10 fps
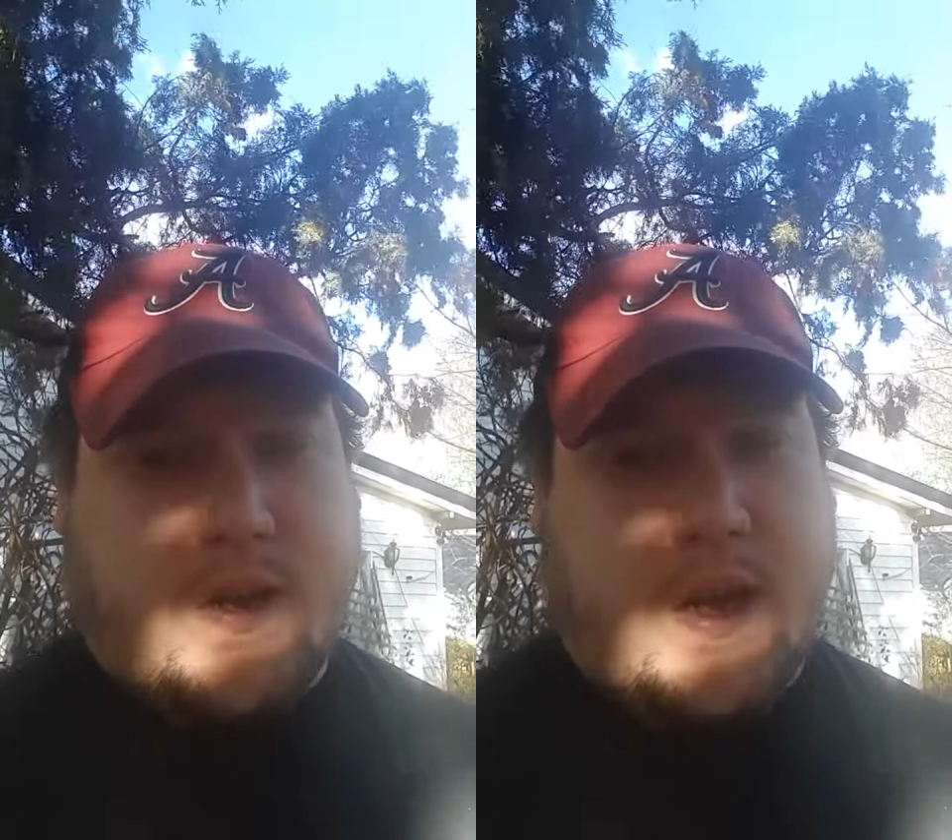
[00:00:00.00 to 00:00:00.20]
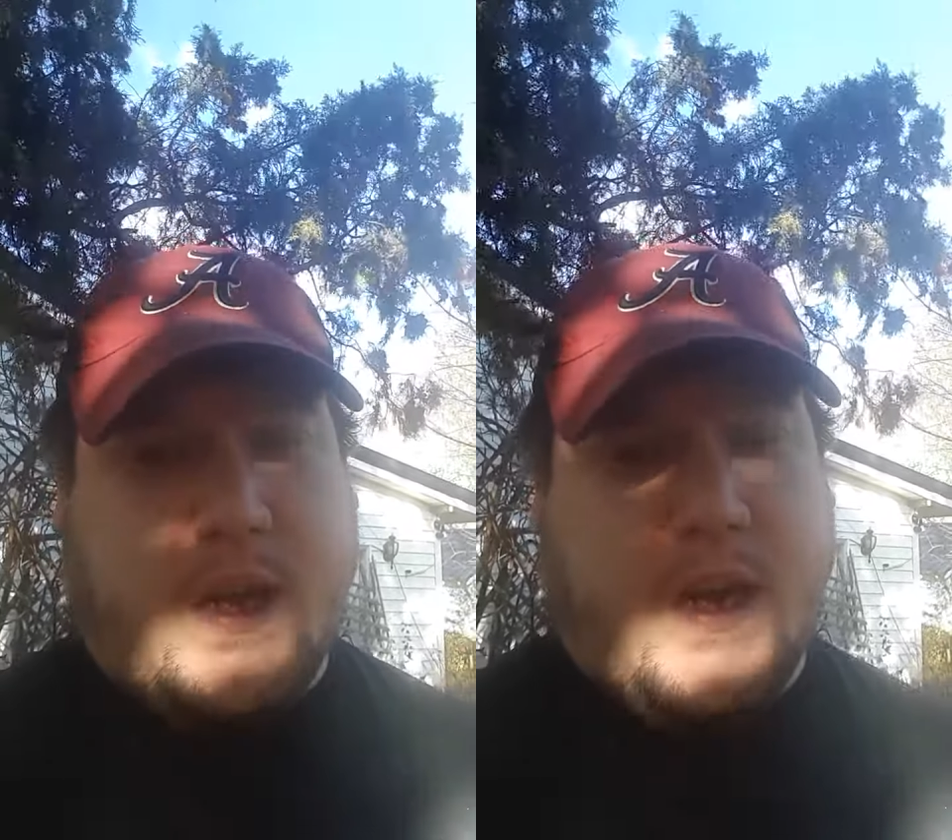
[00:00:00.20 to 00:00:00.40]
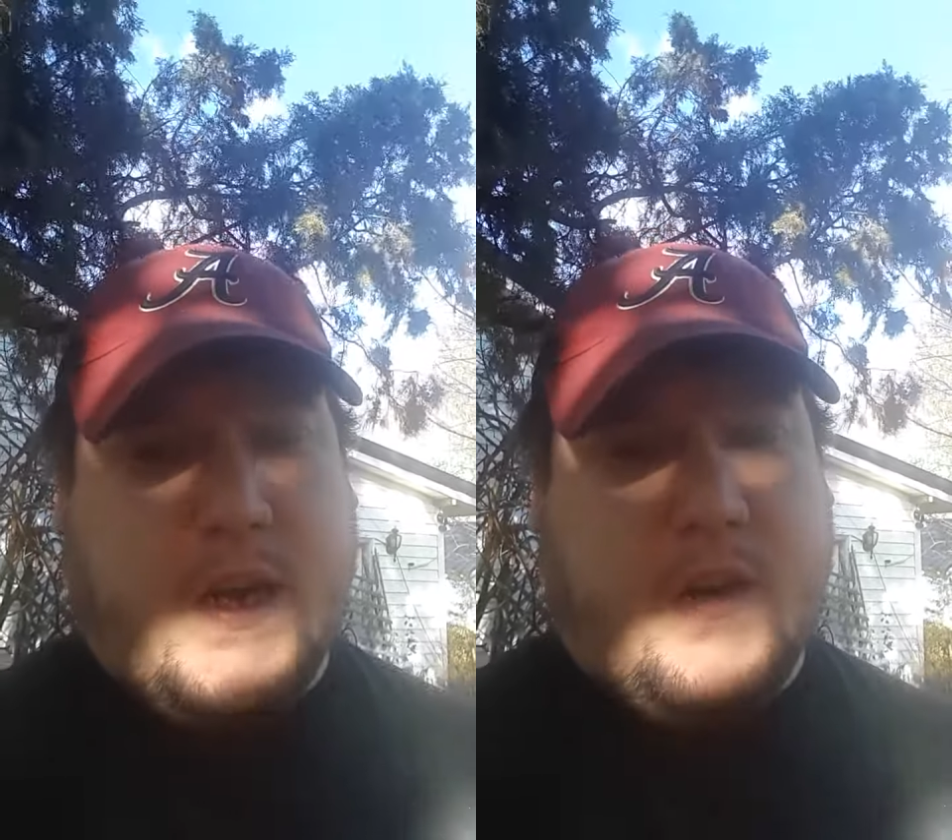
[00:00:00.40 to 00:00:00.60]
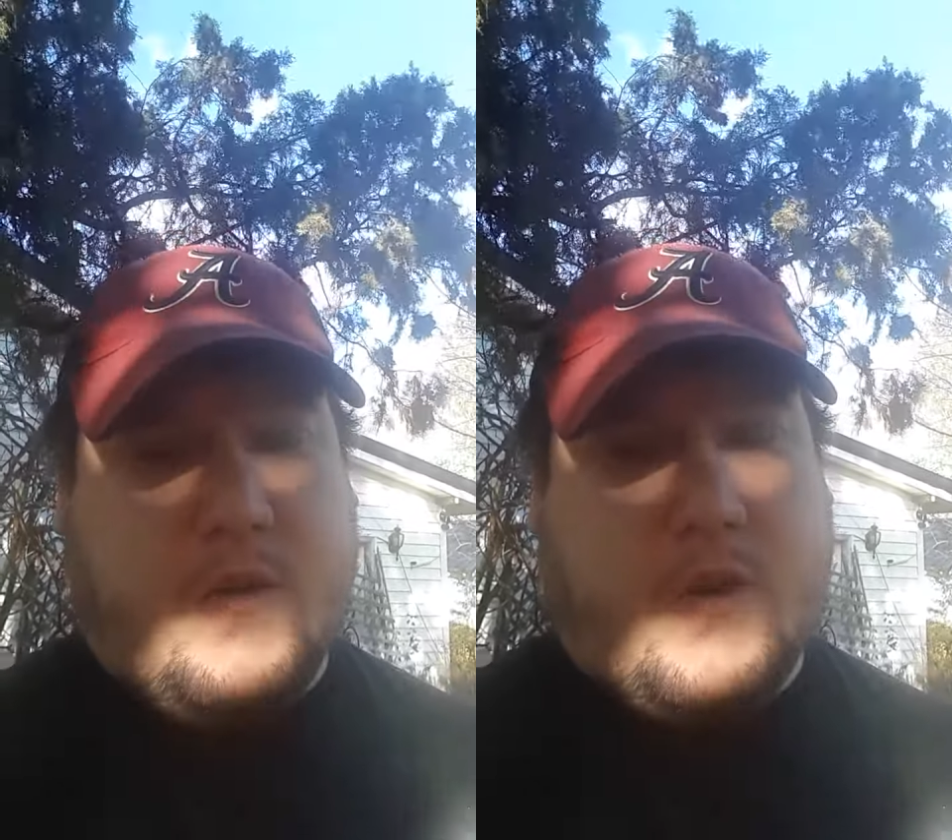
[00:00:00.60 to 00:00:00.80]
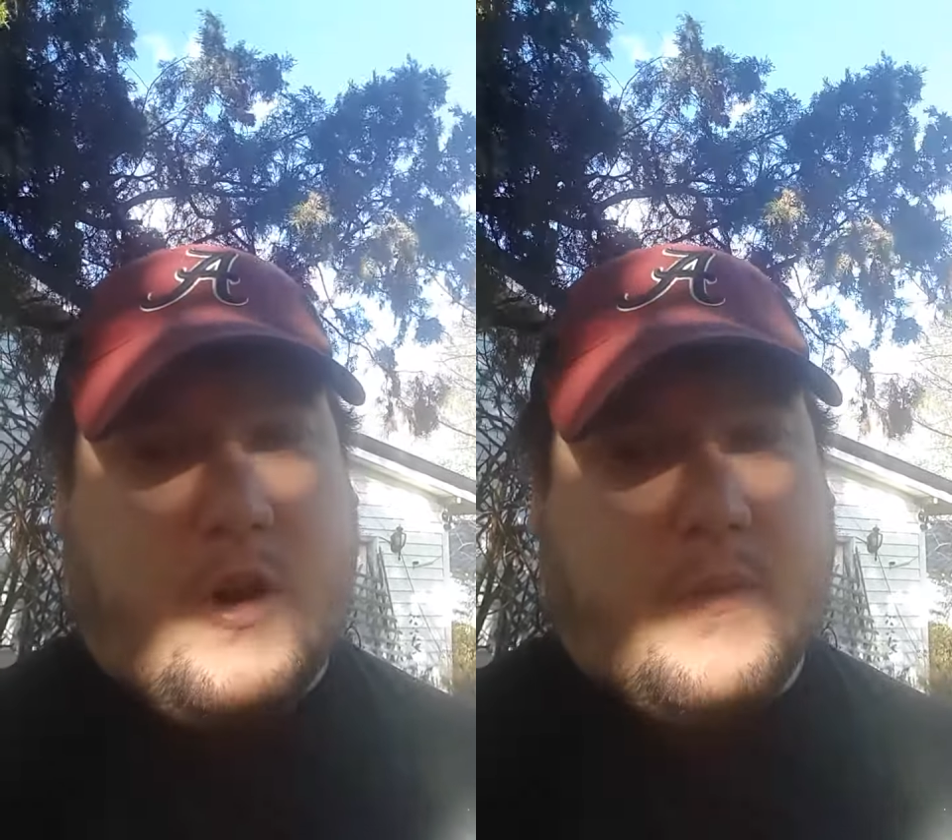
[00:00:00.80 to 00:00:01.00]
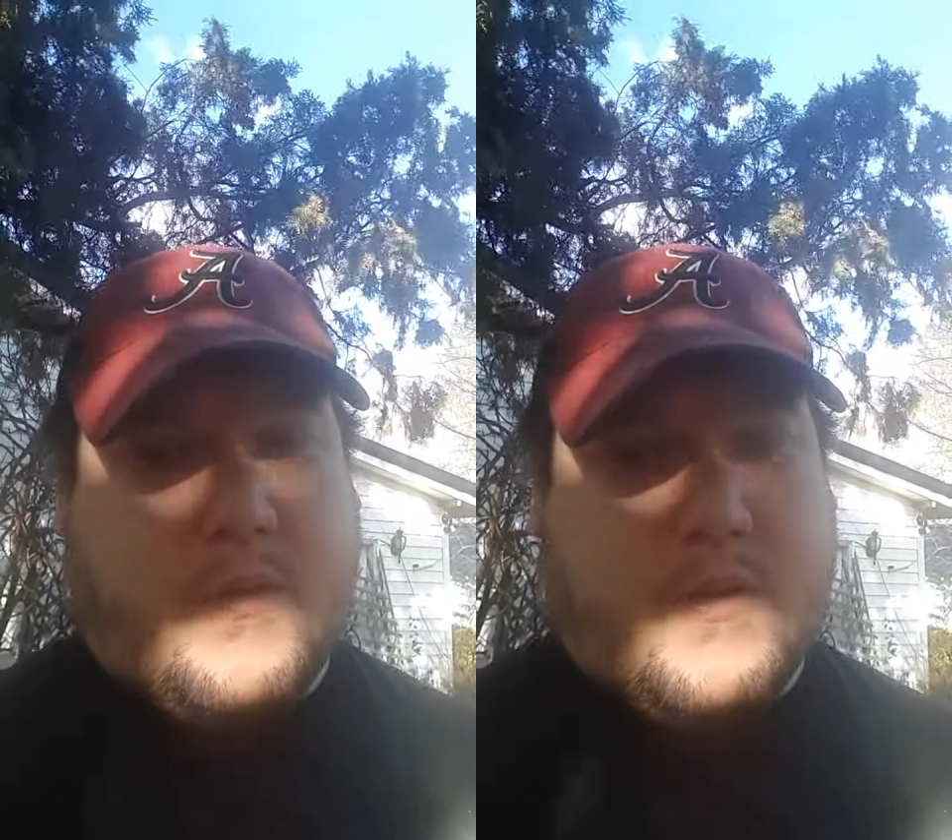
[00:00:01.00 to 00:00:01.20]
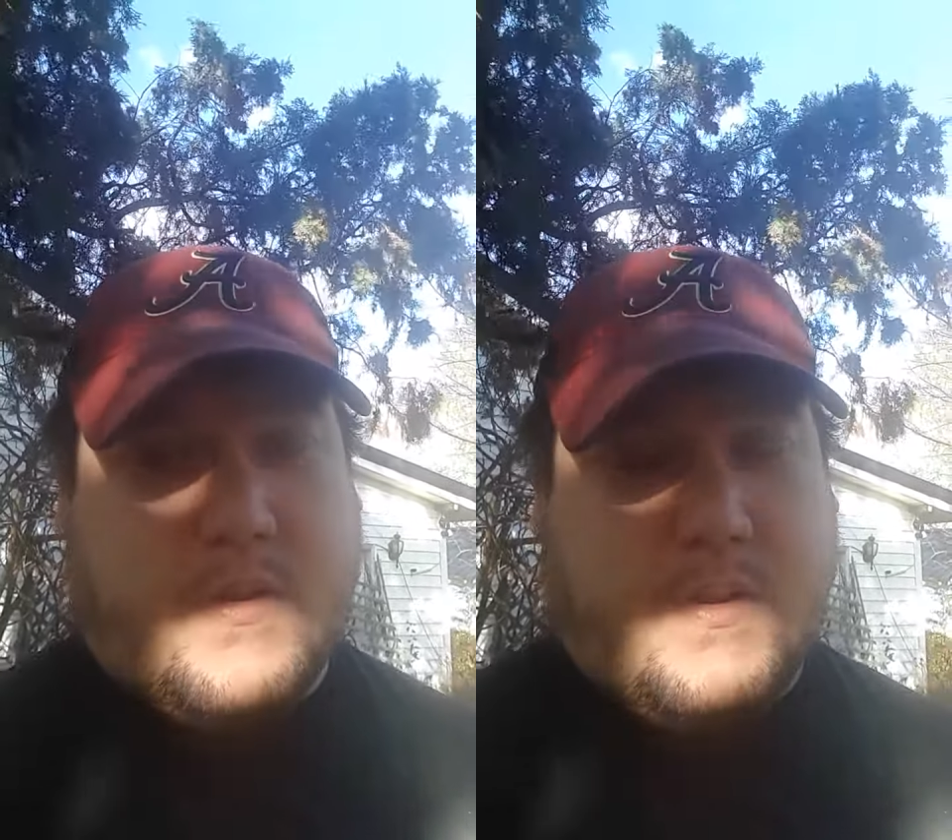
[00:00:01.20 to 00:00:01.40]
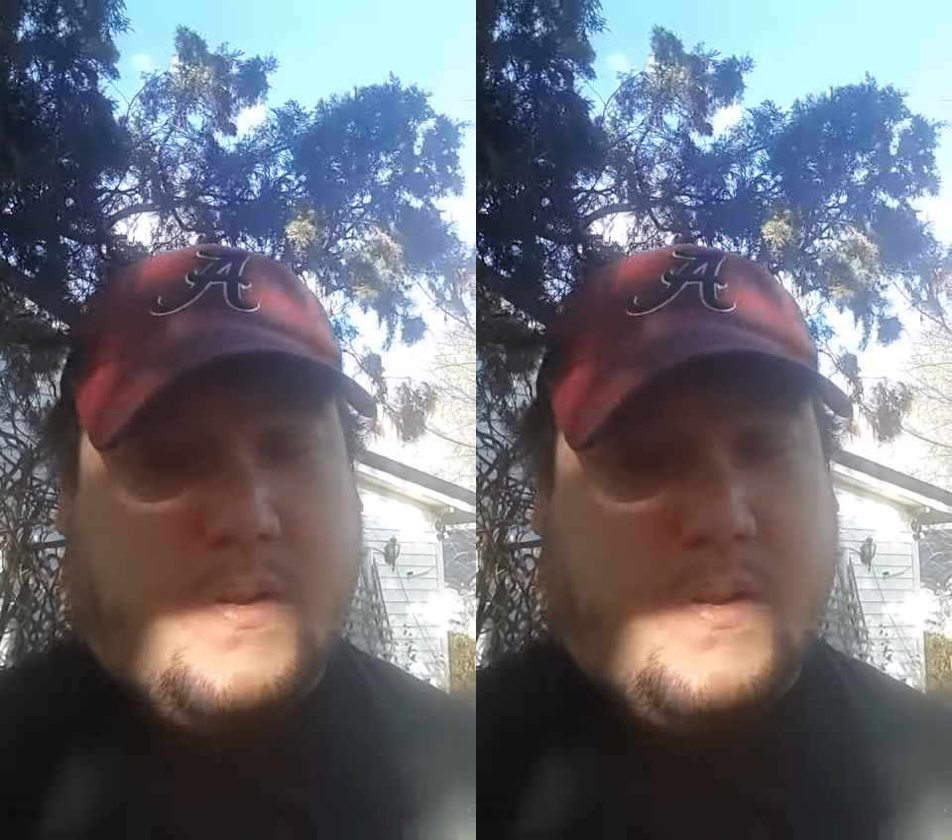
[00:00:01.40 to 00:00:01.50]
aka Luke Harper.